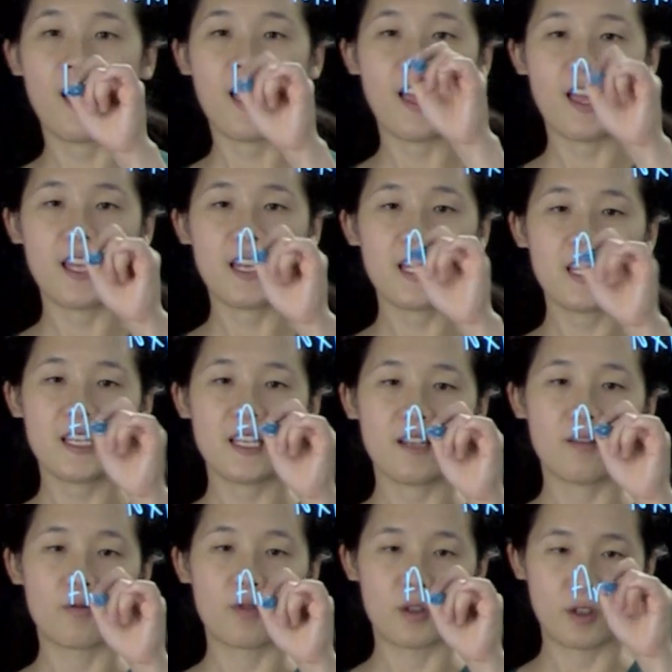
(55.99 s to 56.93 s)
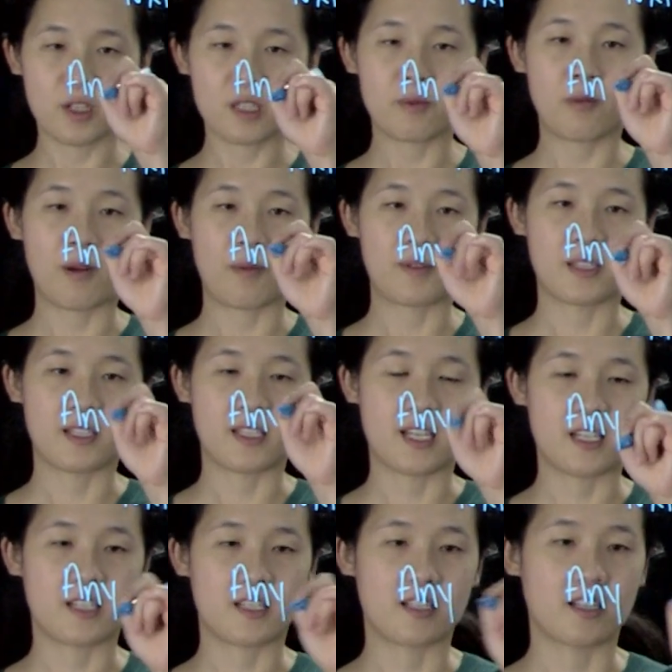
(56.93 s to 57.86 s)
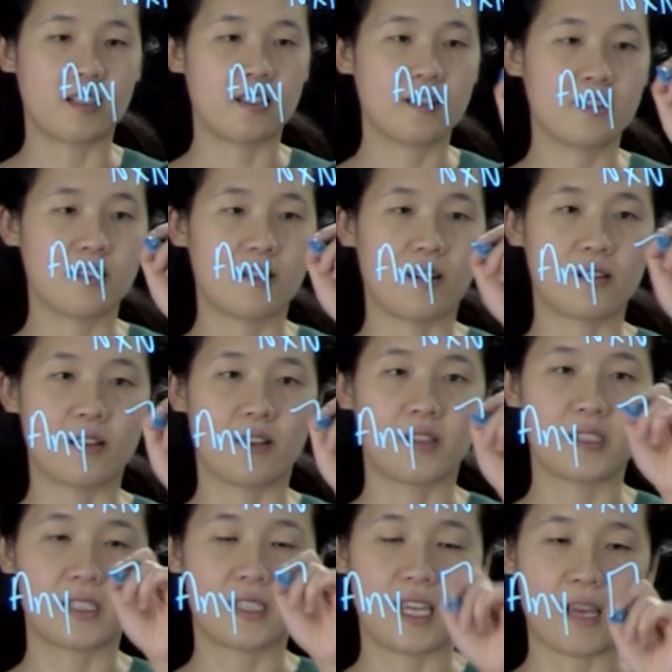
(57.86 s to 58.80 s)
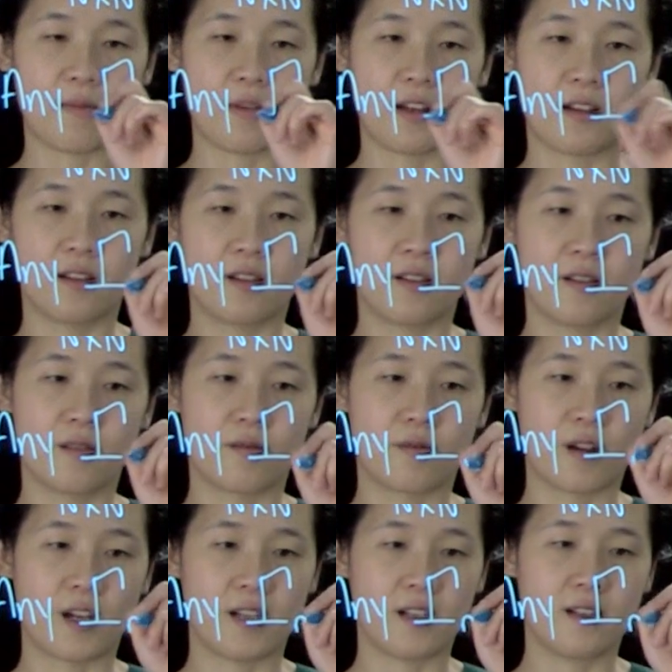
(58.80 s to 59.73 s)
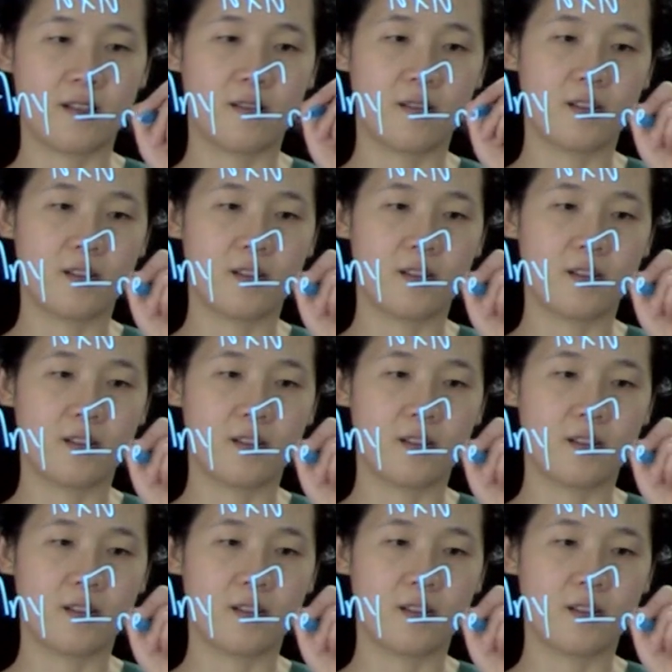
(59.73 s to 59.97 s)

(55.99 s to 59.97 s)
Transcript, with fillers: any reducible representation, so I'll call this gamma red,